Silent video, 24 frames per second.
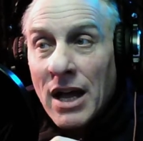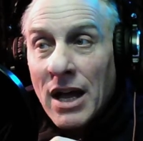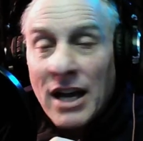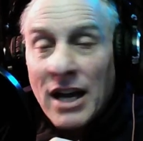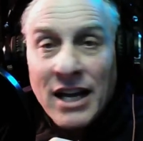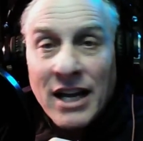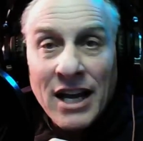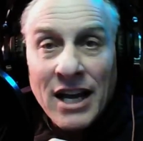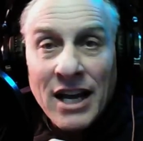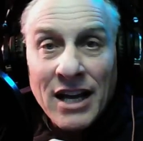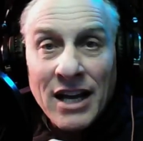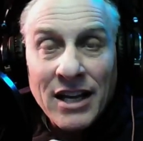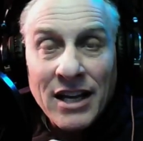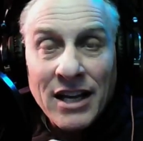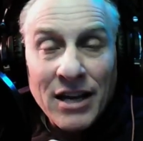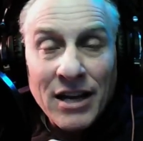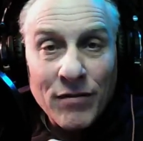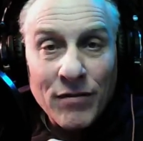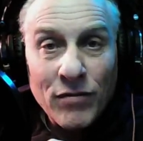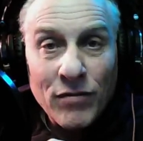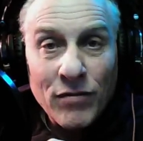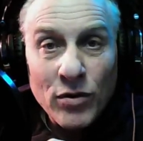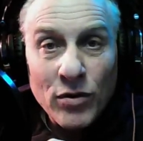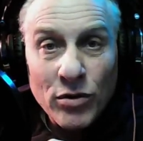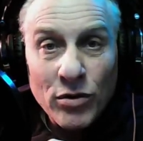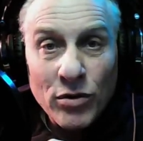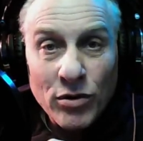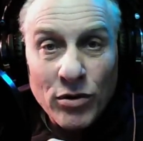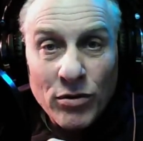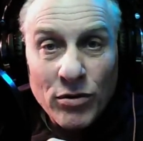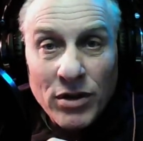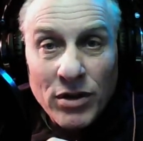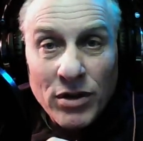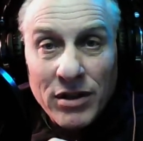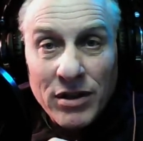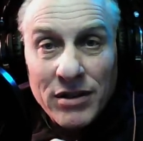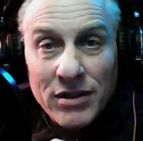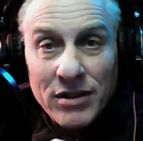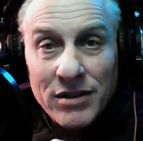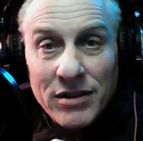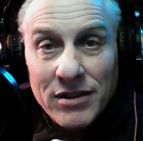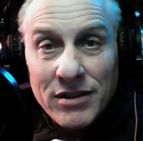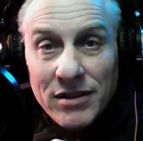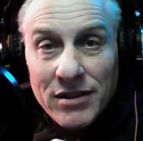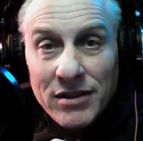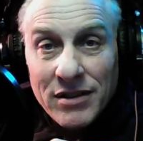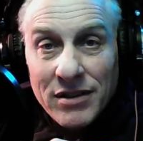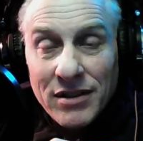I can't get Voodoo
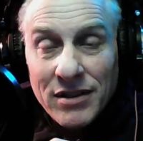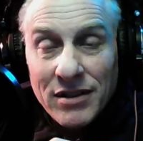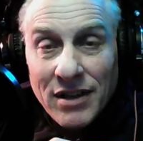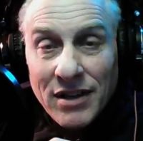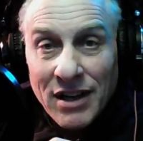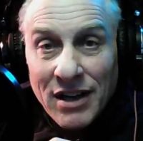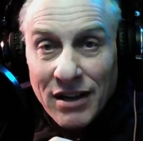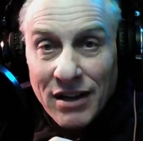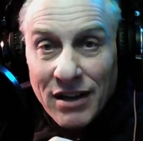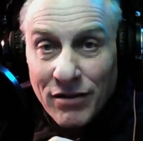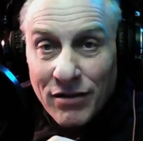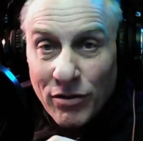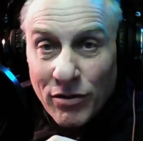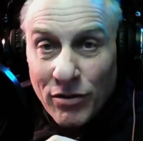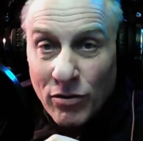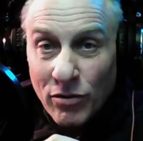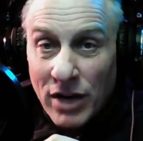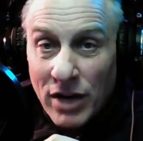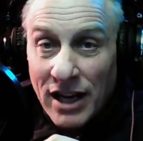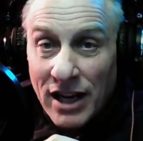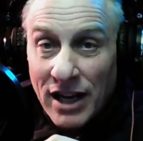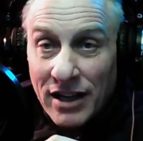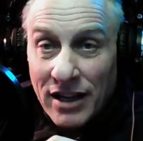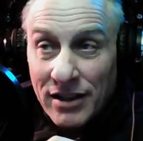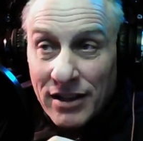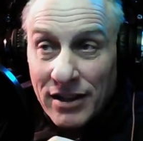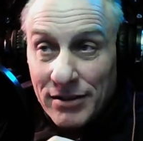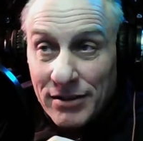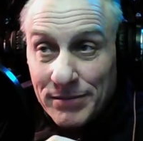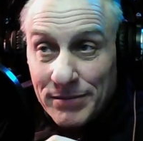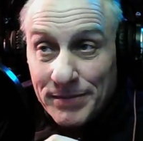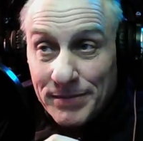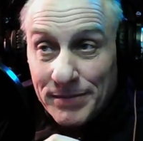out of the rack.